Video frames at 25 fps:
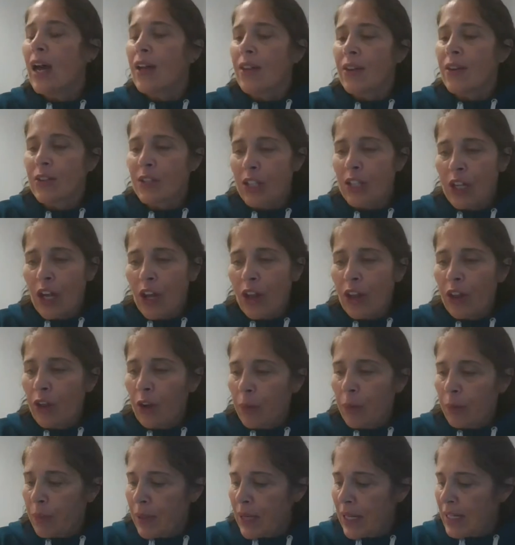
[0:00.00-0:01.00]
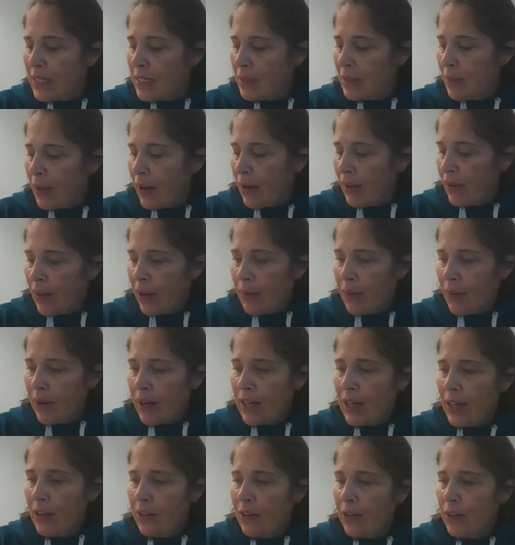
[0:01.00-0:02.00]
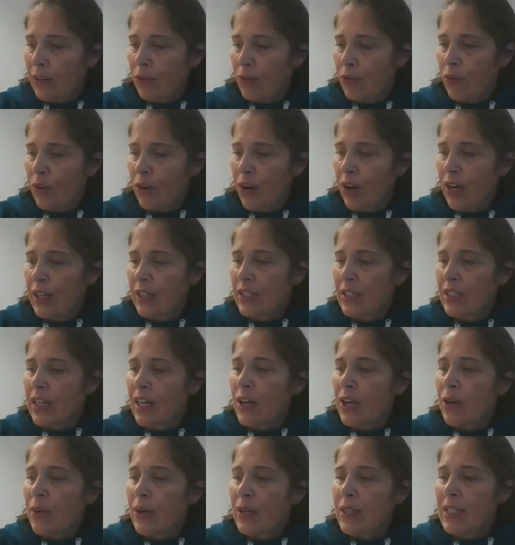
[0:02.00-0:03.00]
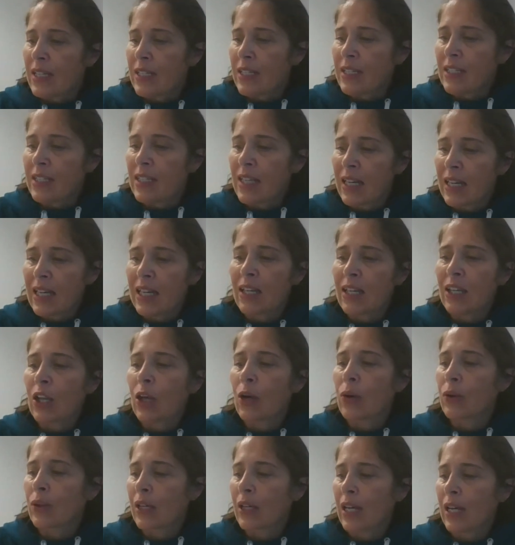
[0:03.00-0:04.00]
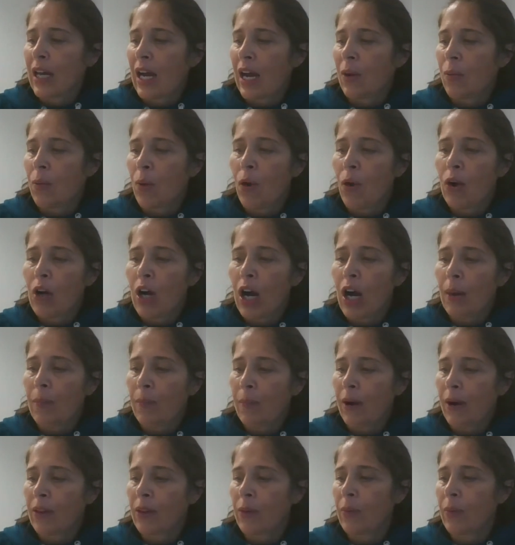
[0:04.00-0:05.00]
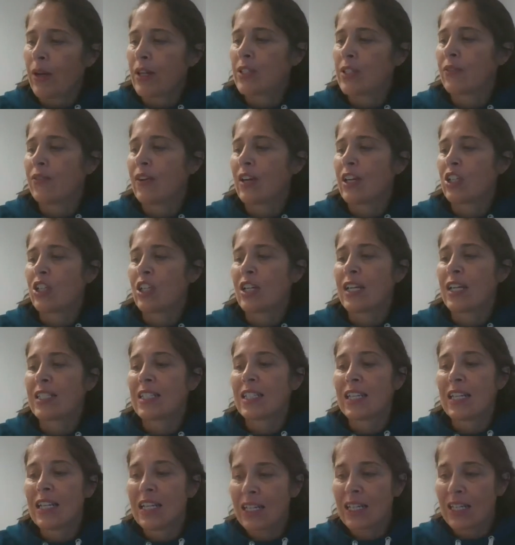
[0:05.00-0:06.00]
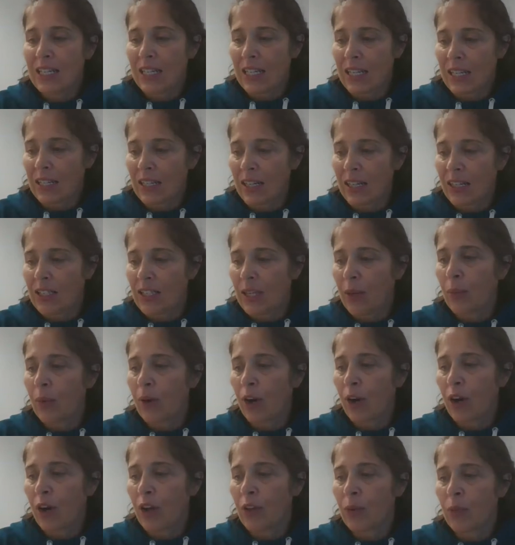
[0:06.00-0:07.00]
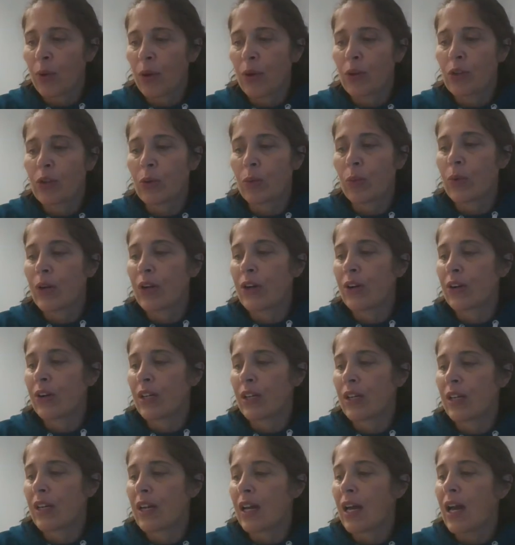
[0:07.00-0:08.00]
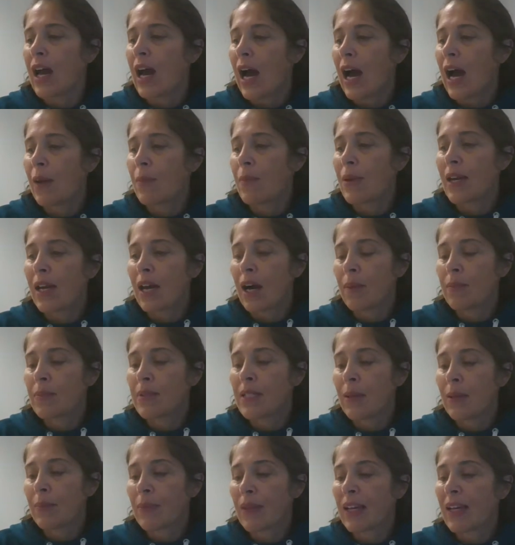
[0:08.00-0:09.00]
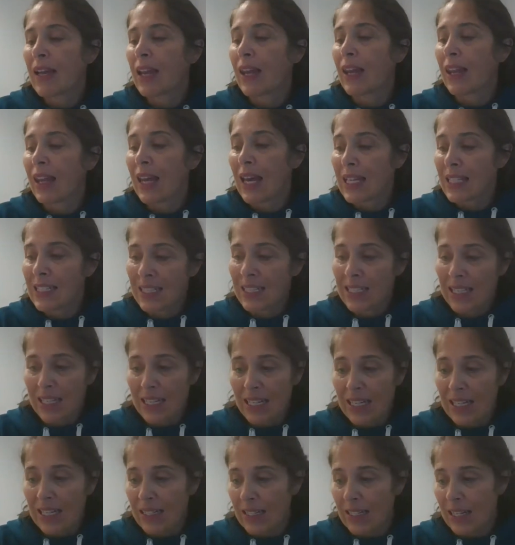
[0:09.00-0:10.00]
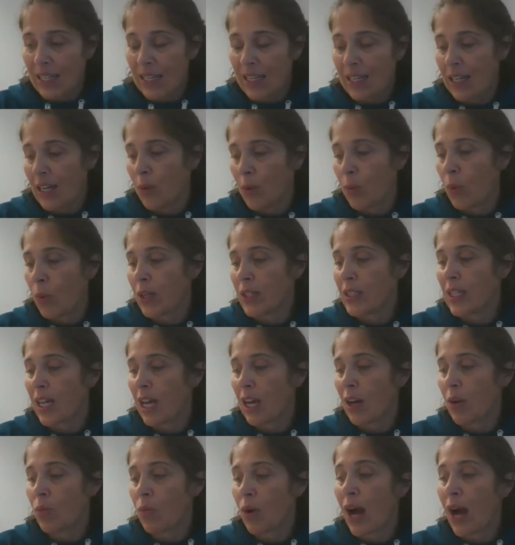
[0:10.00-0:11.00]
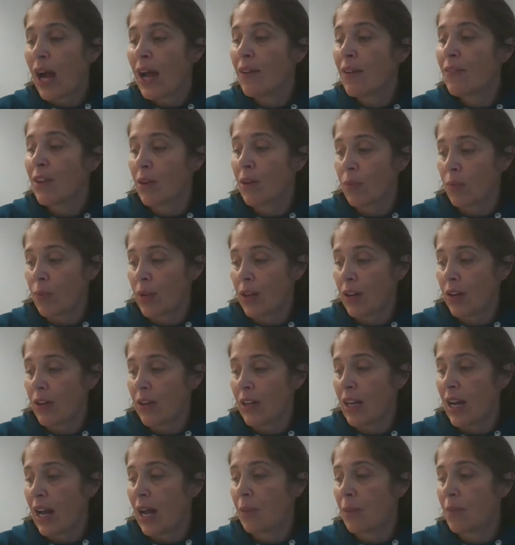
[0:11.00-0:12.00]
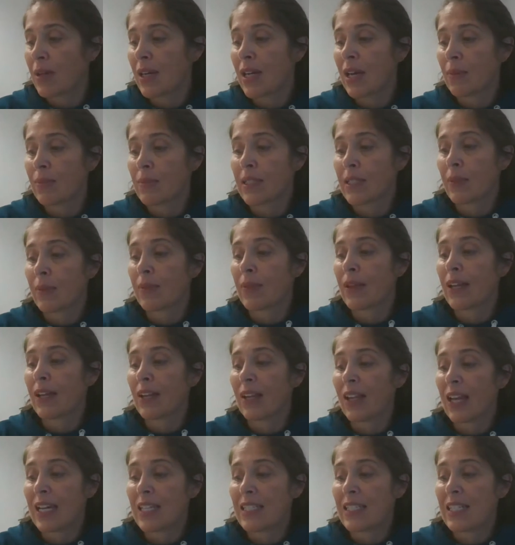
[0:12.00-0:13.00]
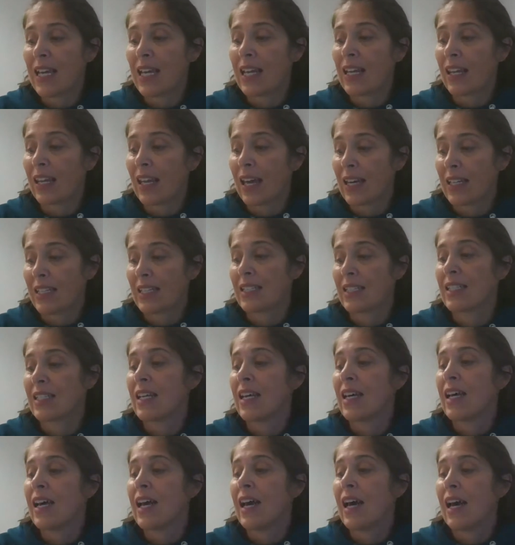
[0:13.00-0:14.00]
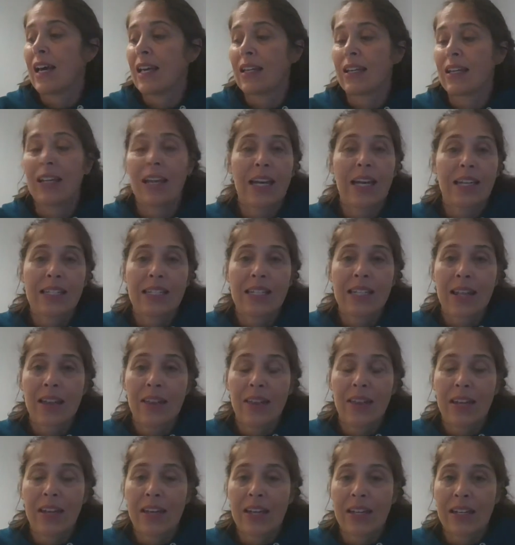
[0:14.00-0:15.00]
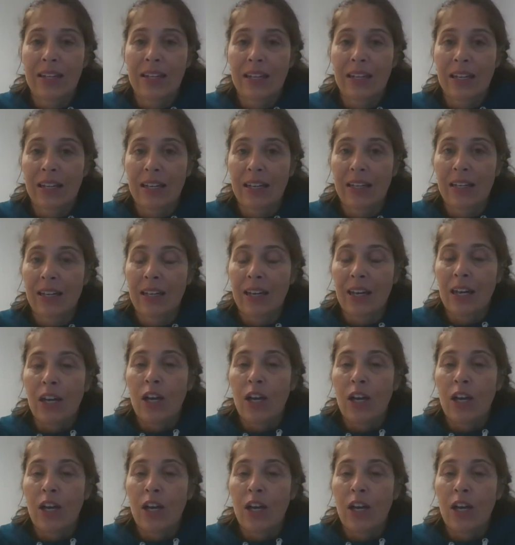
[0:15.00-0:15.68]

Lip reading: There's another little piece about that right here in the front, where he says, "Zitty and lonely, I woke up on the reservation as an Indian. Somewhere on the road to Riordan, I become something less than Indian. And once I arrive at Riordan, I become something less and less and less than Indian."